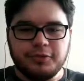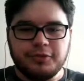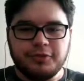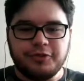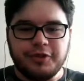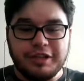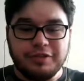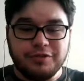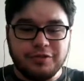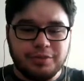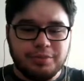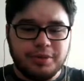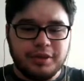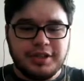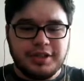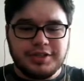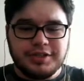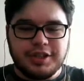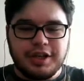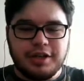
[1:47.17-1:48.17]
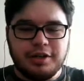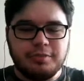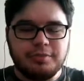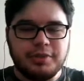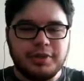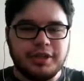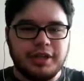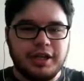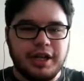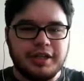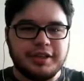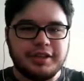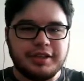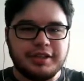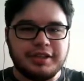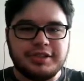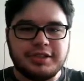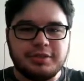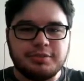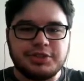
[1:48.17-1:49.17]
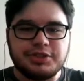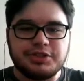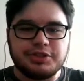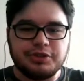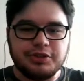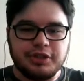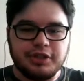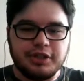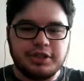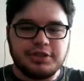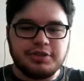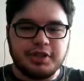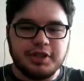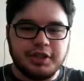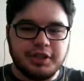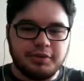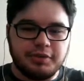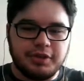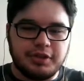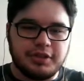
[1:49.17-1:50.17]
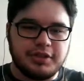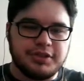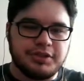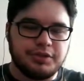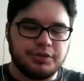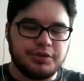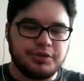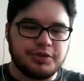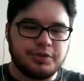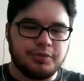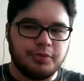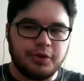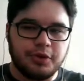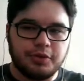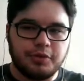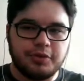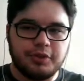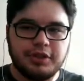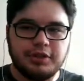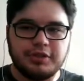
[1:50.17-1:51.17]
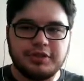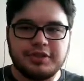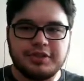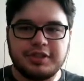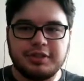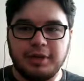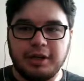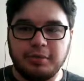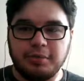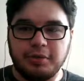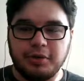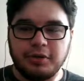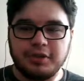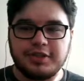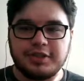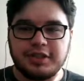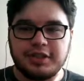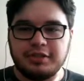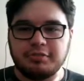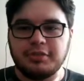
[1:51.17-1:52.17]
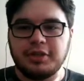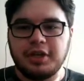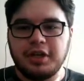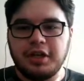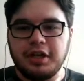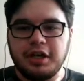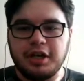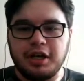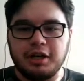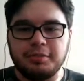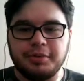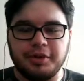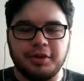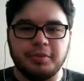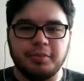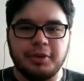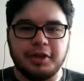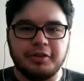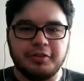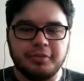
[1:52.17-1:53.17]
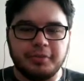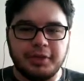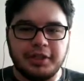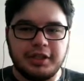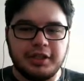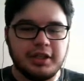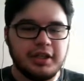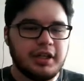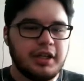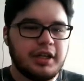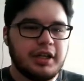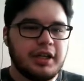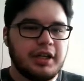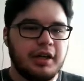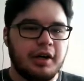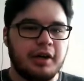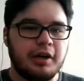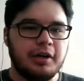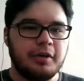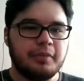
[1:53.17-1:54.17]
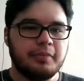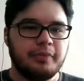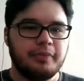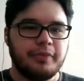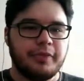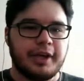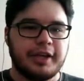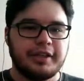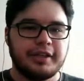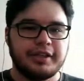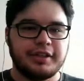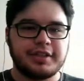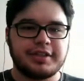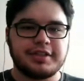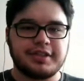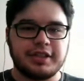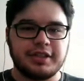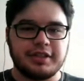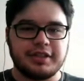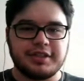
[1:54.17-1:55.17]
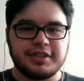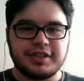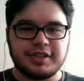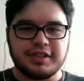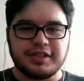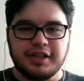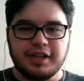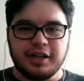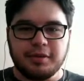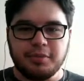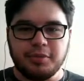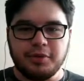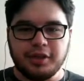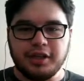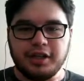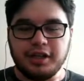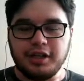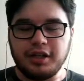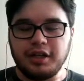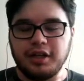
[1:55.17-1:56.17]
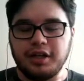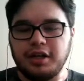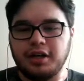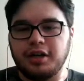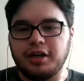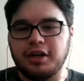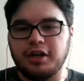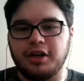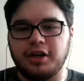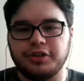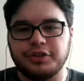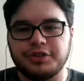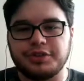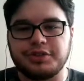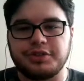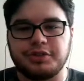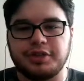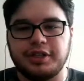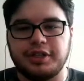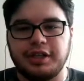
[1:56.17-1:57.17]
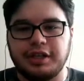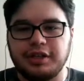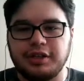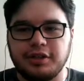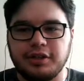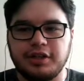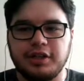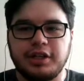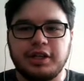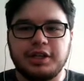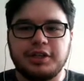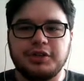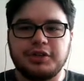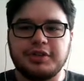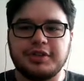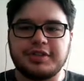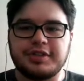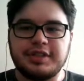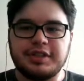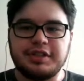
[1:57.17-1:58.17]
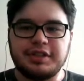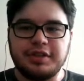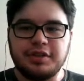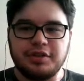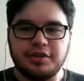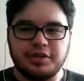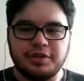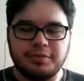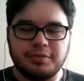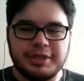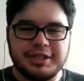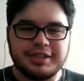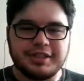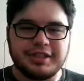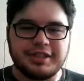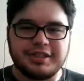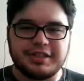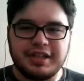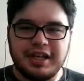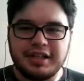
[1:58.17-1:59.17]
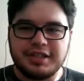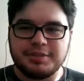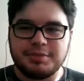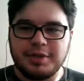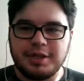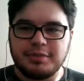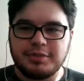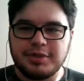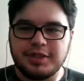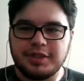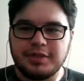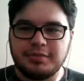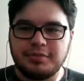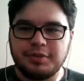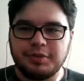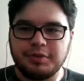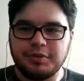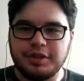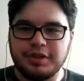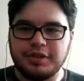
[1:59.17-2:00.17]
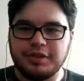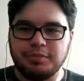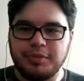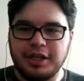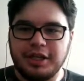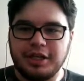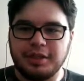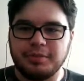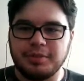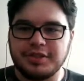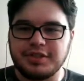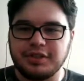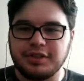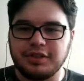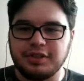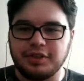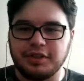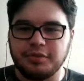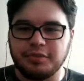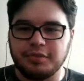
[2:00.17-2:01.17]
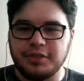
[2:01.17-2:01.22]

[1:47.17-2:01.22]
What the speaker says: favorite play style, but I think the team is still good, so I think we can still do some work with it. You can see my opponent's team up here above me, and then the six that I'm bringing on the screen here. You can see they're basically a side spam team with Mandibuzz and Glareon